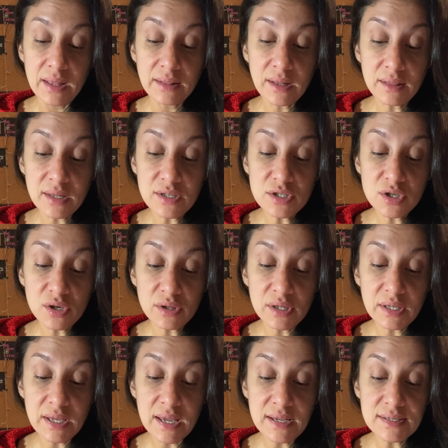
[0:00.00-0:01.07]
that they took the
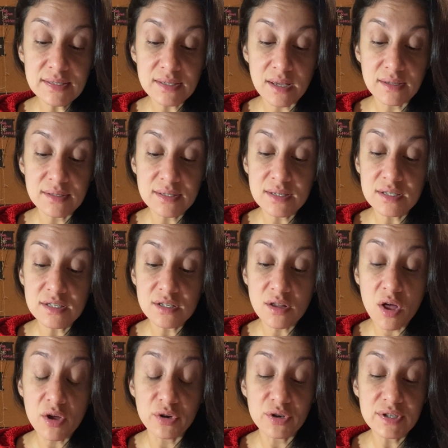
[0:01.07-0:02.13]
king's sons and
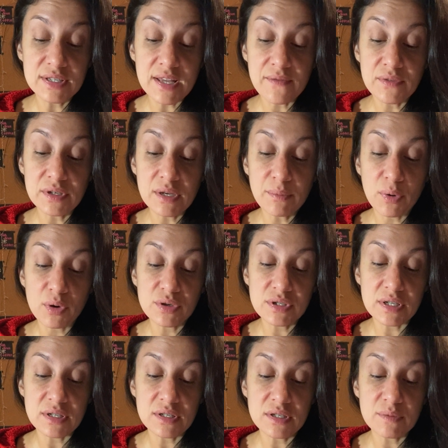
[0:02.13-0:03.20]
slaughtered 70
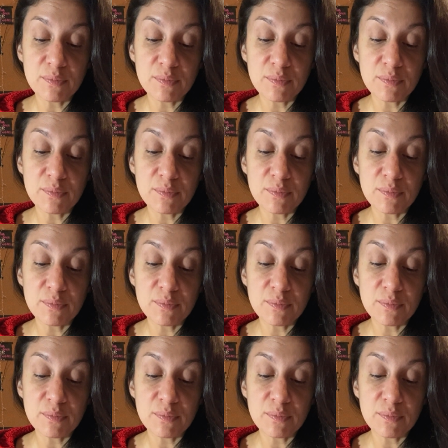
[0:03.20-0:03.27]
persons,